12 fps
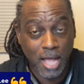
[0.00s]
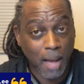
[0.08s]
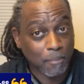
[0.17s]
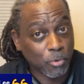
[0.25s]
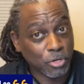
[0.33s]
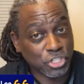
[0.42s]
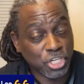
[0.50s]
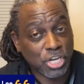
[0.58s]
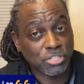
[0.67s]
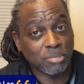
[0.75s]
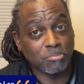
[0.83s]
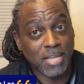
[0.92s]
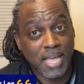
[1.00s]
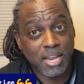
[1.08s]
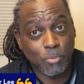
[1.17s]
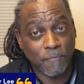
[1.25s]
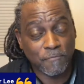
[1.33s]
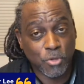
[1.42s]
I'm going to share some
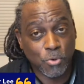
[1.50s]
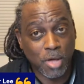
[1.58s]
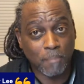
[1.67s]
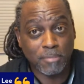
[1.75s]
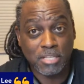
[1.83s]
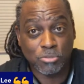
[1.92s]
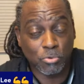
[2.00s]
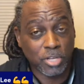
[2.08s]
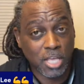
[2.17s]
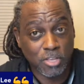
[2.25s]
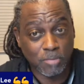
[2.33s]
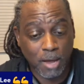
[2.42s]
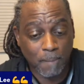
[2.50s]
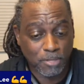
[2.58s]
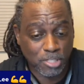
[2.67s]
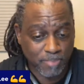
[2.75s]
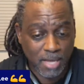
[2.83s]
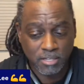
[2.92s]
data with you. I'm just going to give you my
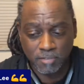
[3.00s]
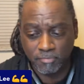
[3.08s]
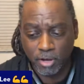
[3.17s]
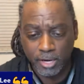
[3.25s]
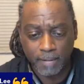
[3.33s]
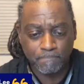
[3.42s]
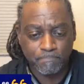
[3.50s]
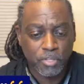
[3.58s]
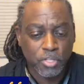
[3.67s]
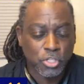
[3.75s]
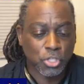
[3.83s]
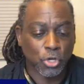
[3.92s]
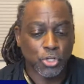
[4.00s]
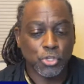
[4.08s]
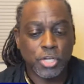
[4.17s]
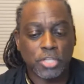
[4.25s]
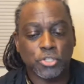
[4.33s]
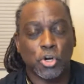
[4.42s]
perspective on it. So
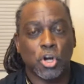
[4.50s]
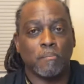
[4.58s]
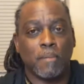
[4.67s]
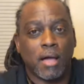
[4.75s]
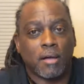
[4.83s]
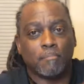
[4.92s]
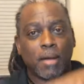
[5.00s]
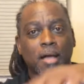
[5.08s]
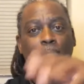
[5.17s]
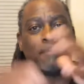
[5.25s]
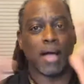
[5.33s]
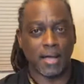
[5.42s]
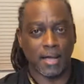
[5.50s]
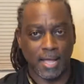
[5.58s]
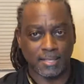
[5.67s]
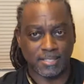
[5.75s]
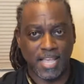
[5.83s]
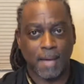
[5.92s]
you just heard my
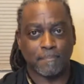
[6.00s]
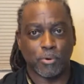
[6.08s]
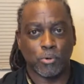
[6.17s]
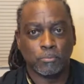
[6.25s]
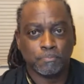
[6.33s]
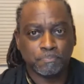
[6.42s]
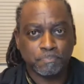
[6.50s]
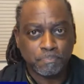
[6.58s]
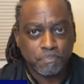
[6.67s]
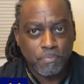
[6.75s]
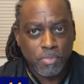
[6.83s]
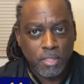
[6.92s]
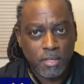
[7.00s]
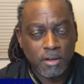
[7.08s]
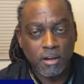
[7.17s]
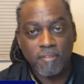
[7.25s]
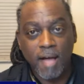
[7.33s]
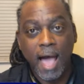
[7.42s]
example
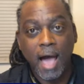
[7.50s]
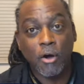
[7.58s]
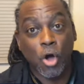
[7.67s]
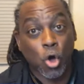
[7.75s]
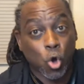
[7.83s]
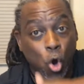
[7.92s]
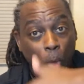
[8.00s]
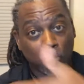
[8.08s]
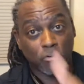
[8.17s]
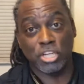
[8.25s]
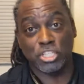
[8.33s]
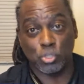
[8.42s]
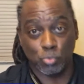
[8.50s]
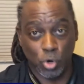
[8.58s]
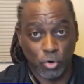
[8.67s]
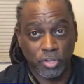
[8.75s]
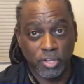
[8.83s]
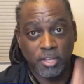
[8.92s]
of how a corporation
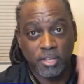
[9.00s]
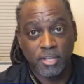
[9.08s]
works.